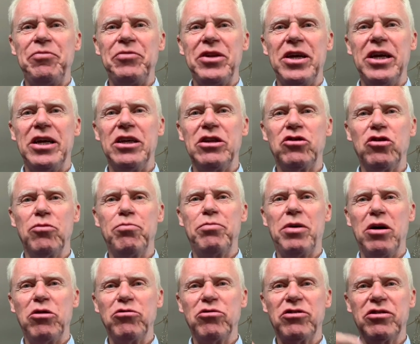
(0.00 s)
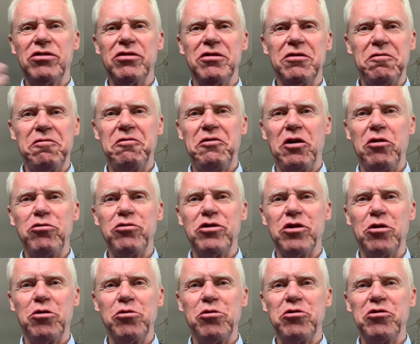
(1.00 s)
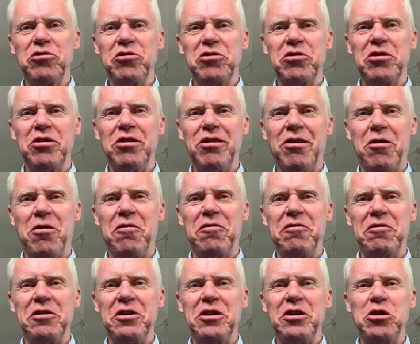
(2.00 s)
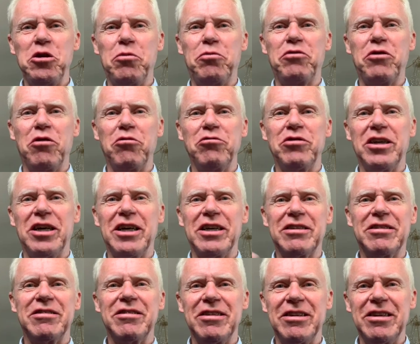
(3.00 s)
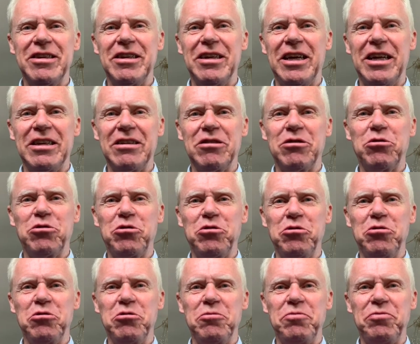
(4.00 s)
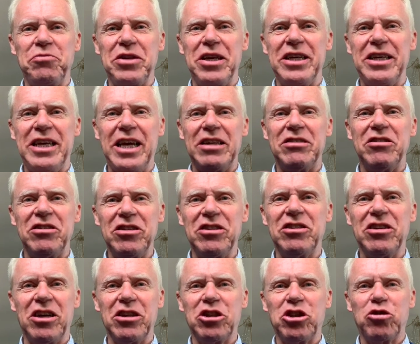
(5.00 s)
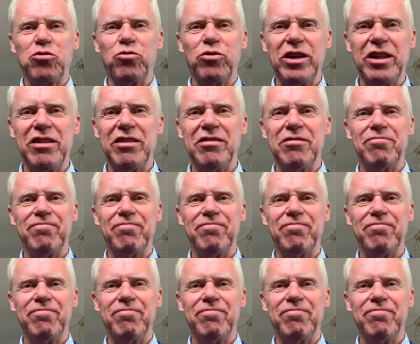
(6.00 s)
to post photos of your product and to get in touch with,